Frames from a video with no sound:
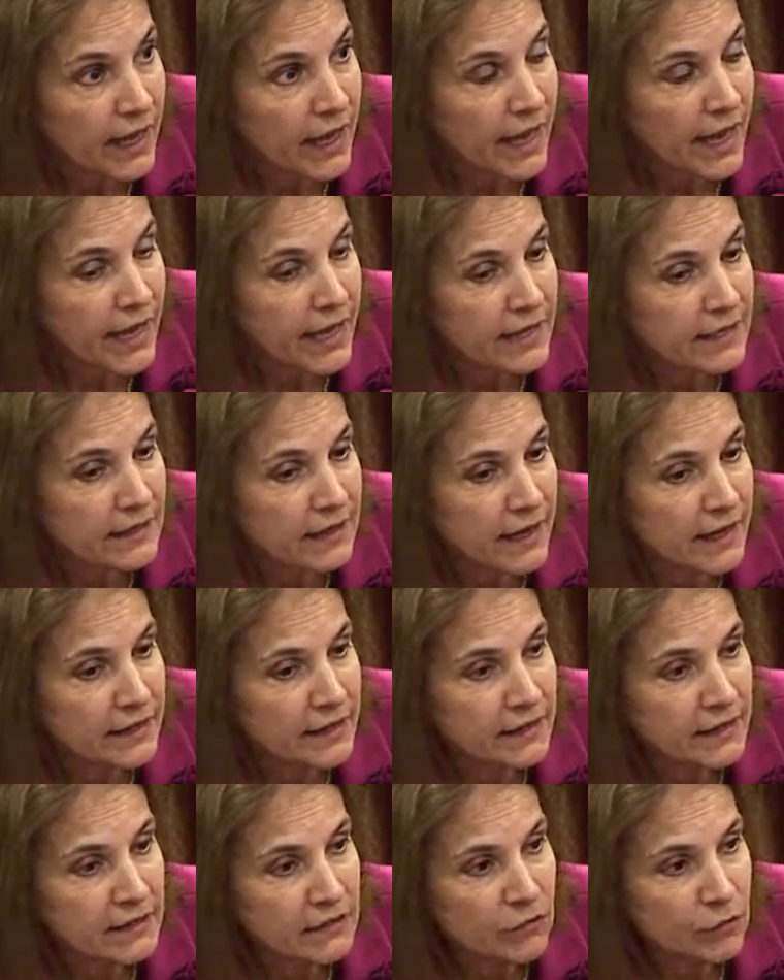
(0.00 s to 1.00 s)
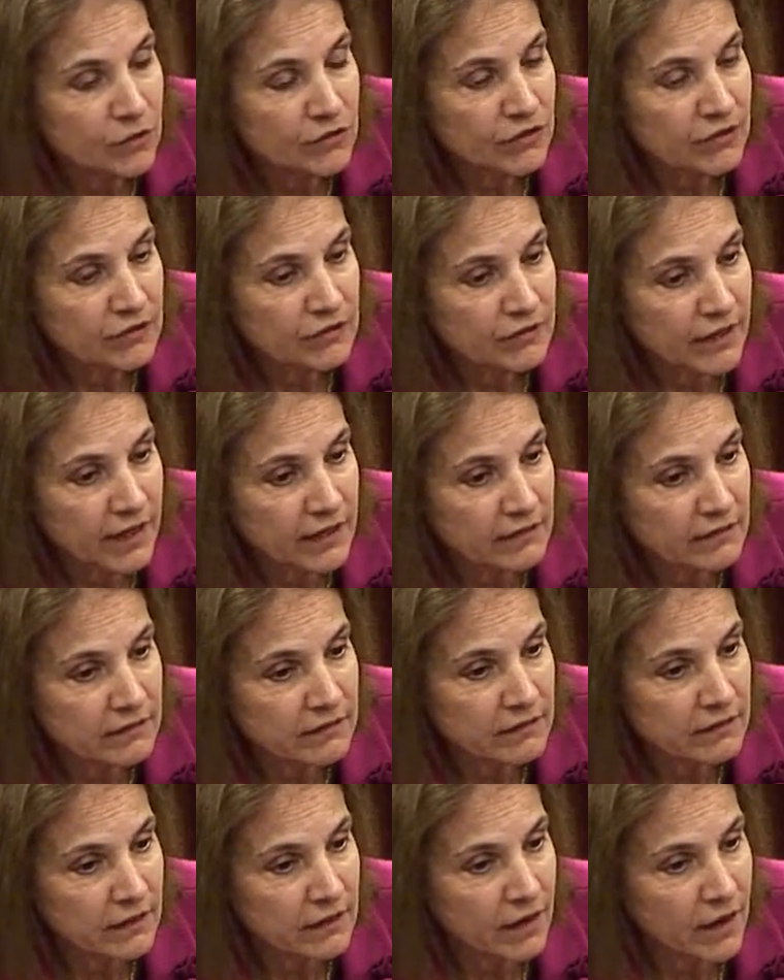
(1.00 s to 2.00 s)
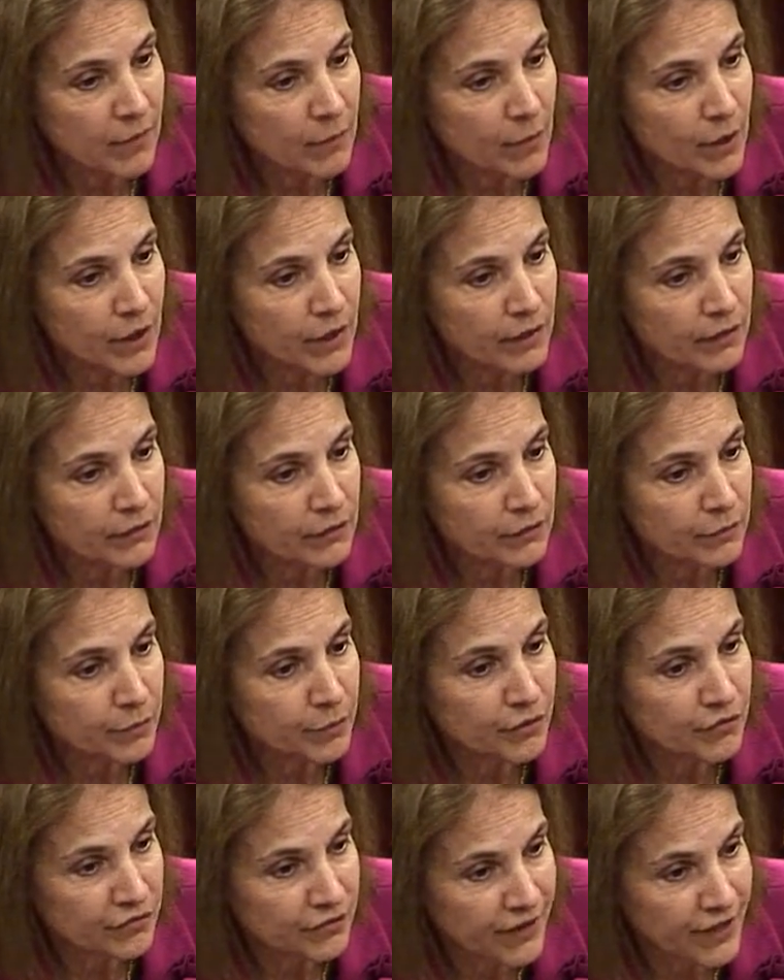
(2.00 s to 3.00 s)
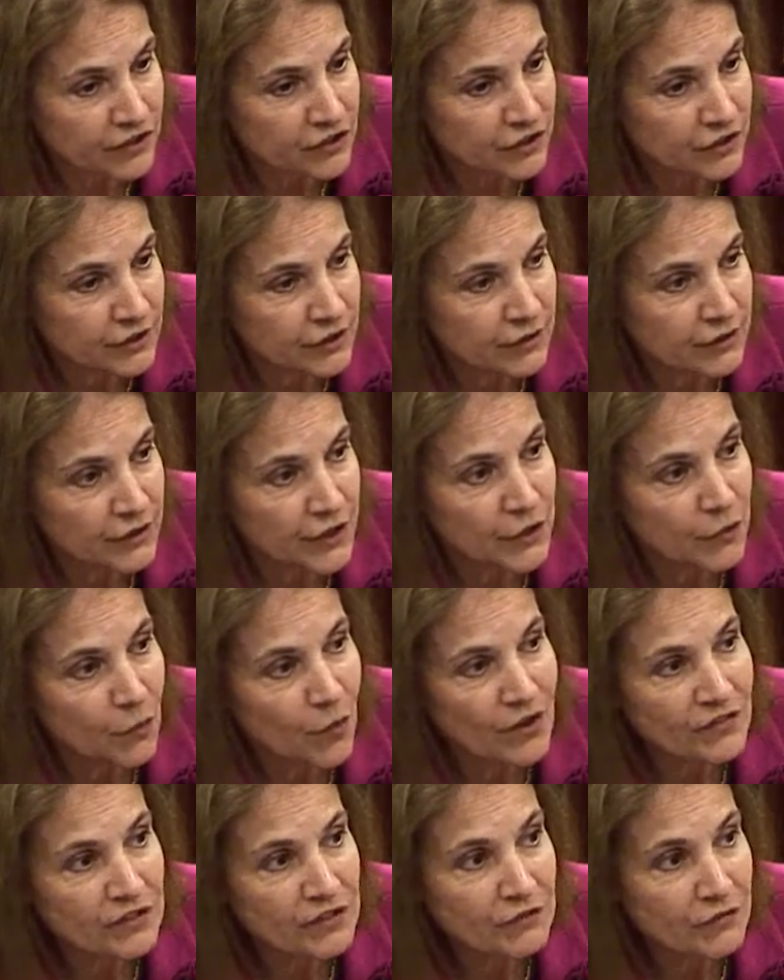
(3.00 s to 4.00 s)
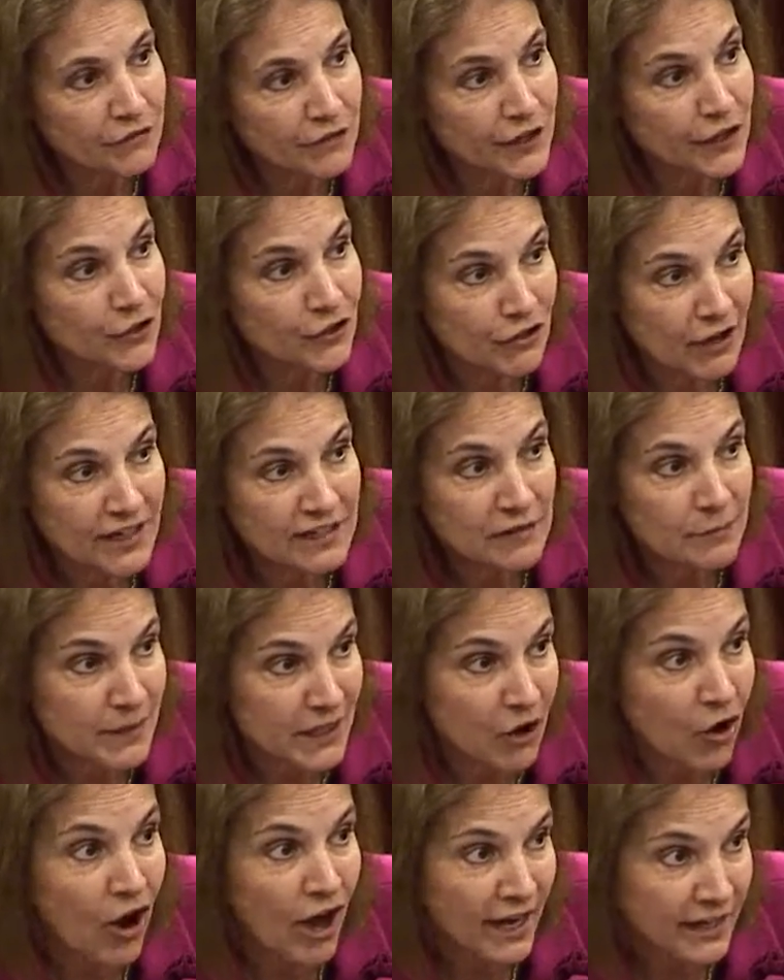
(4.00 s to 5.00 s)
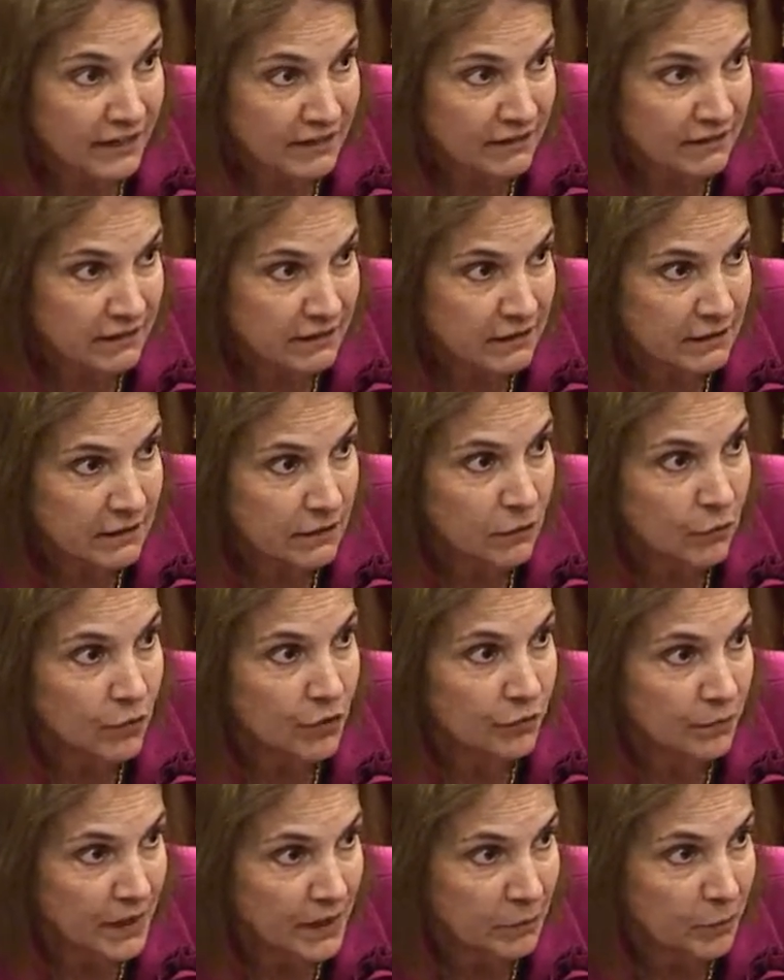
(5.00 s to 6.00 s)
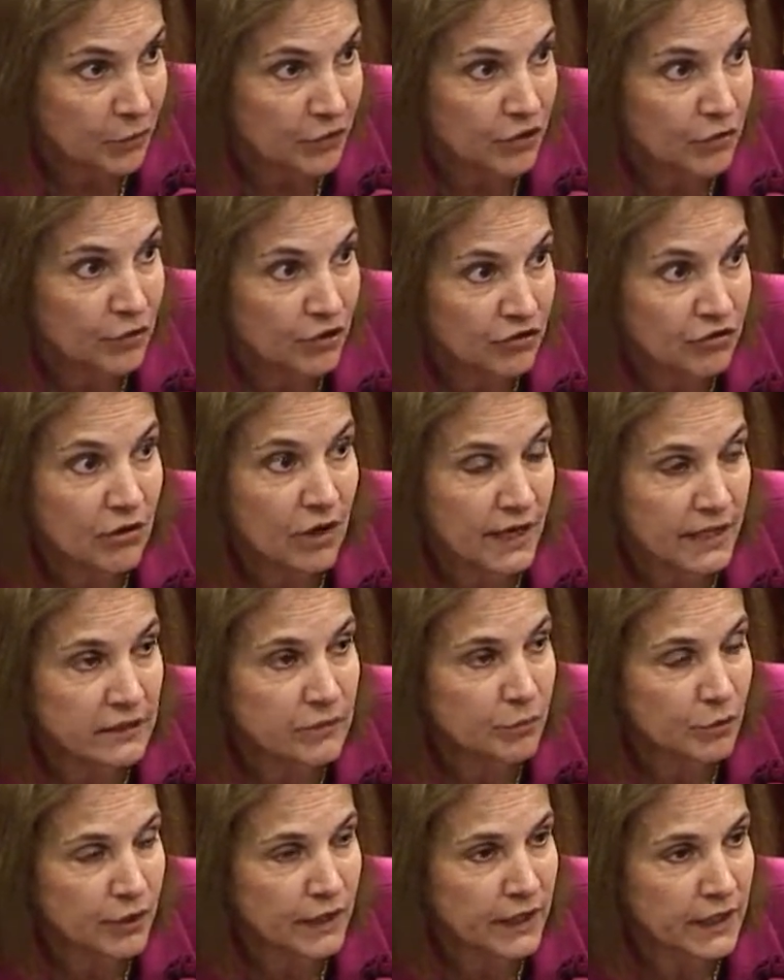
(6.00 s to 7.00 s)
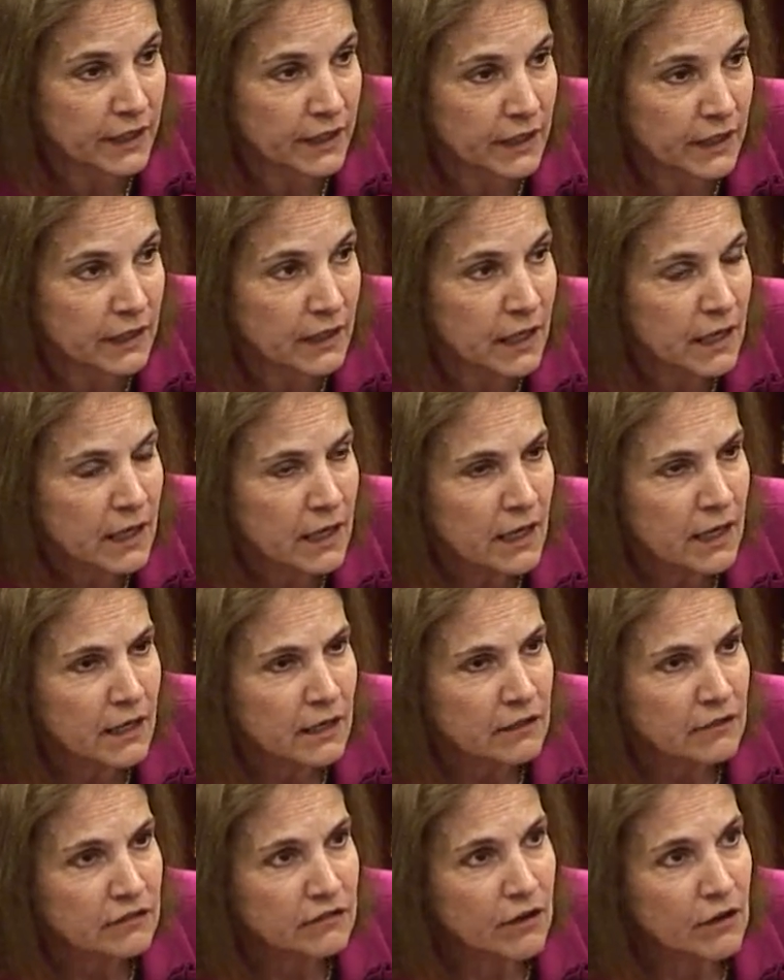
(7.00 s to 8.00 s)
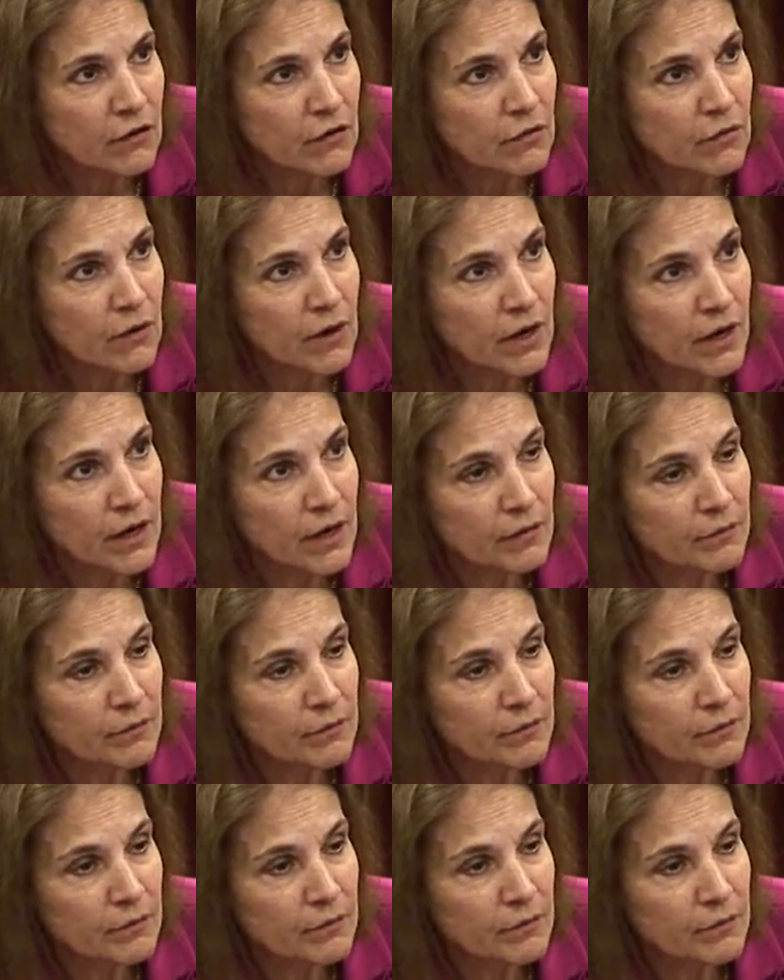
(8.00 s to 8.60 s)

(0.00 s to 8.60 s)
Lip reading: And I think there was a sense among the profession that it wasn't fair not to be honest with people you were trying to bring in. So